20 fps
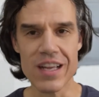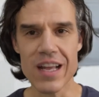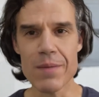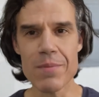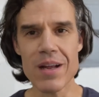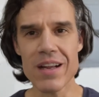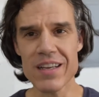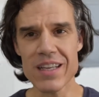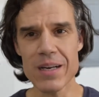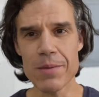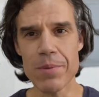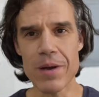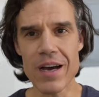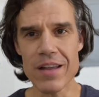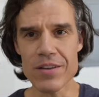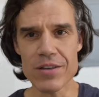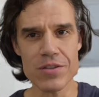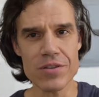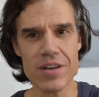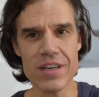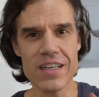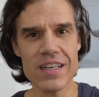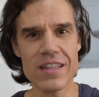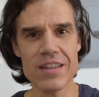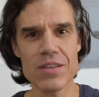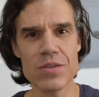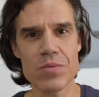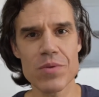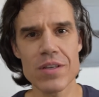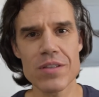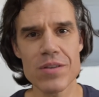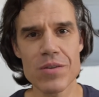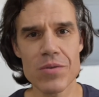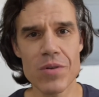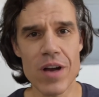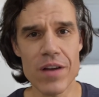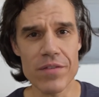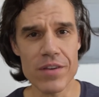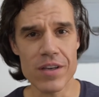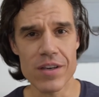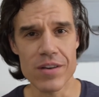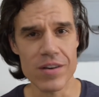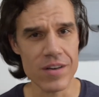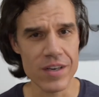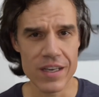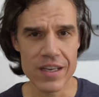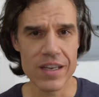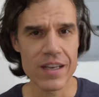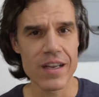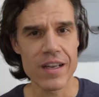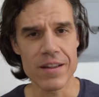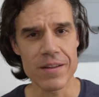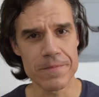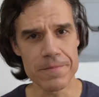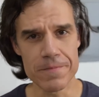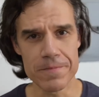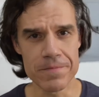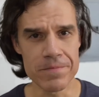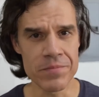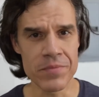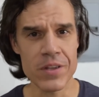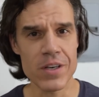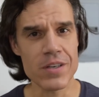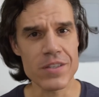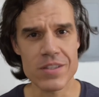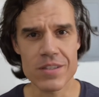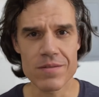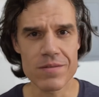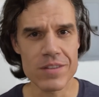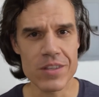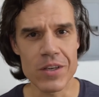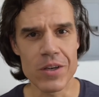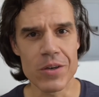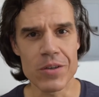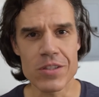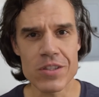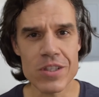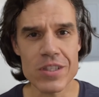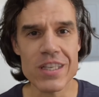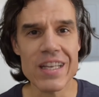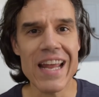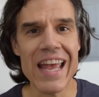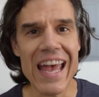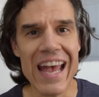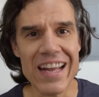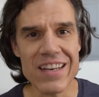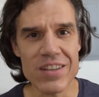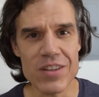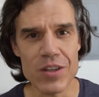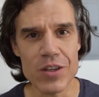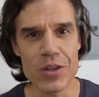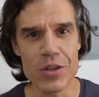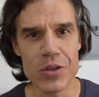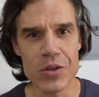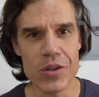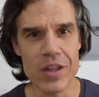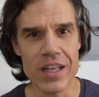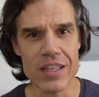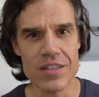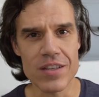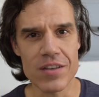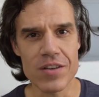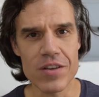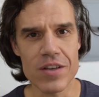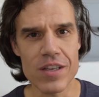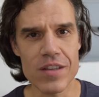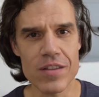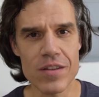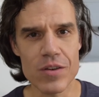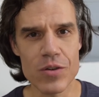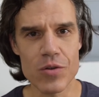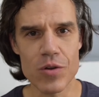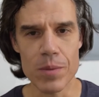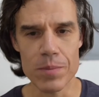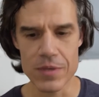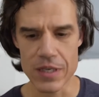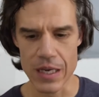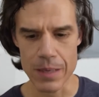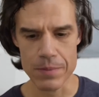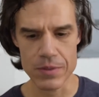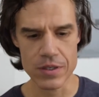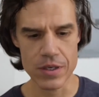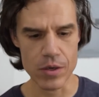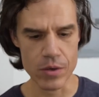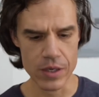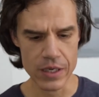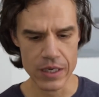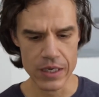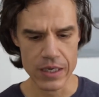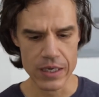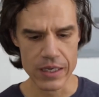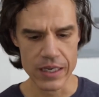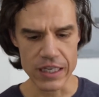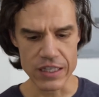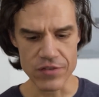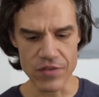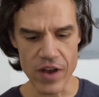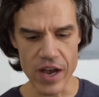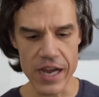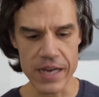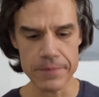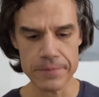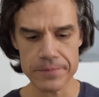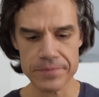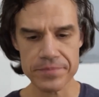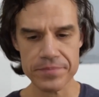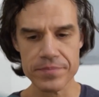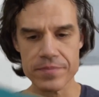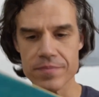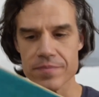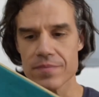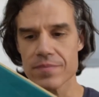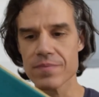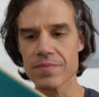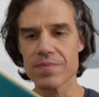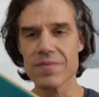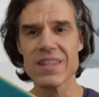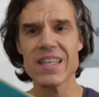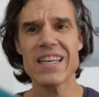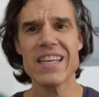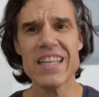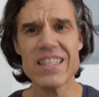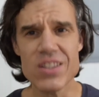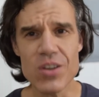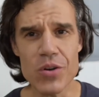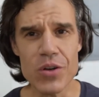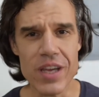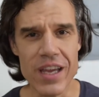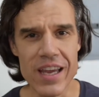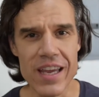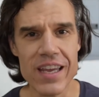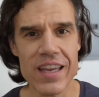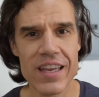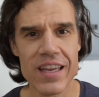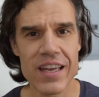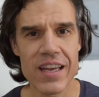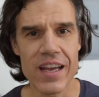I'm not gonna bother trying to get this residue off of here. There's, it's just gonna add to the glue that's underneath the new grip tape, so it's fine. It's okay.